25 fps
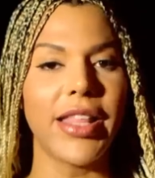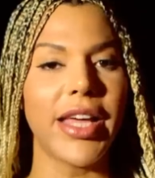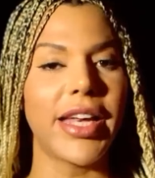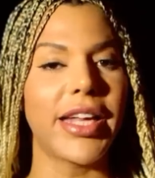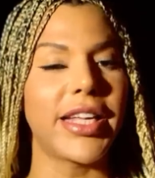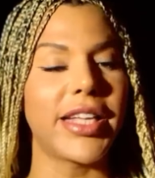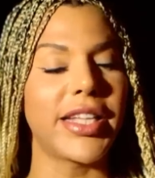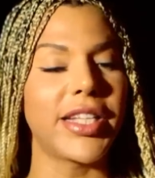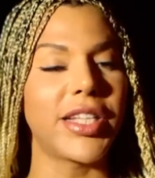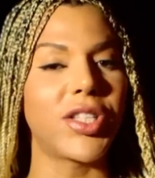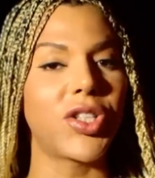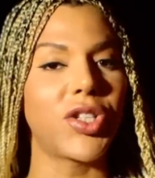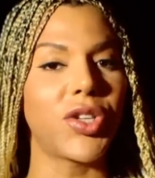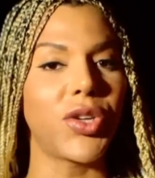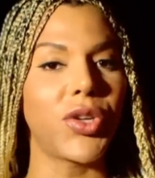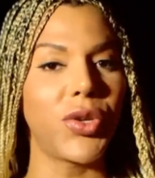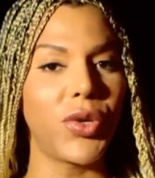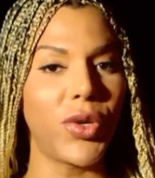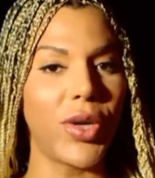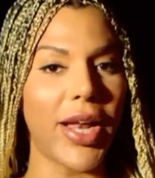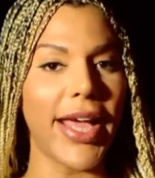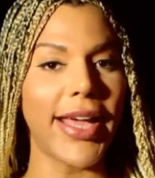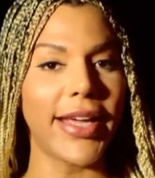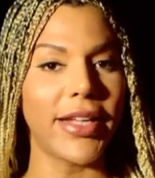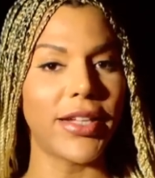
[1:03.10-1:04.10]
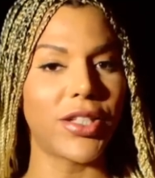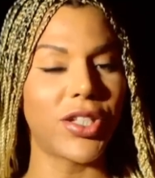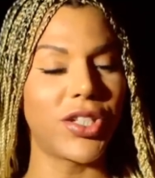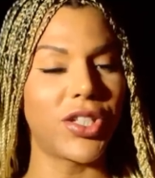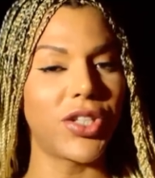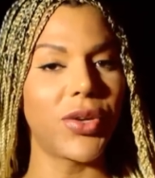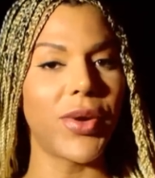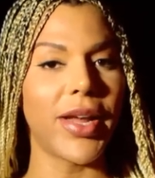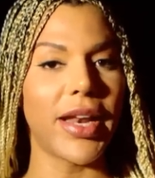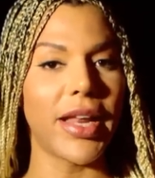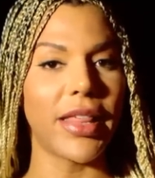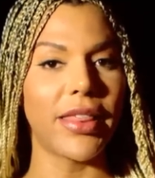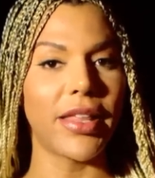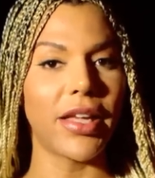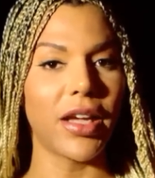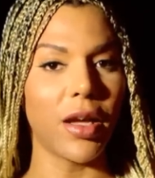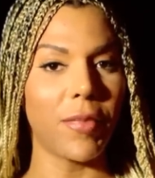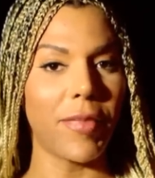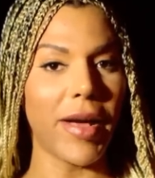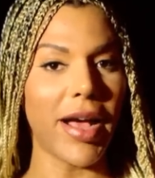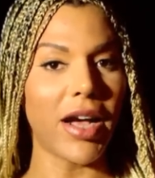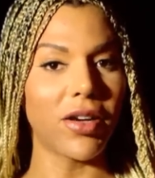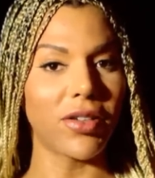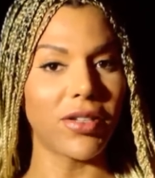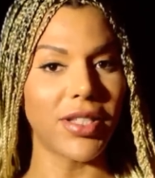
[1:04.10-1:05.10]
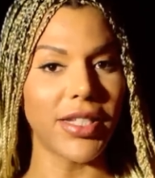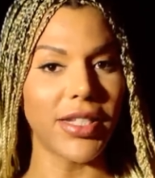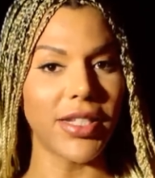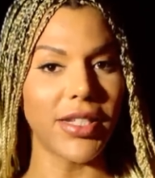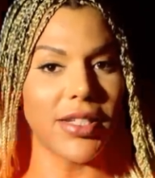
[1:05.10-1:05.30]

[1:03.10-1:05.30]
that it is too late to do anything about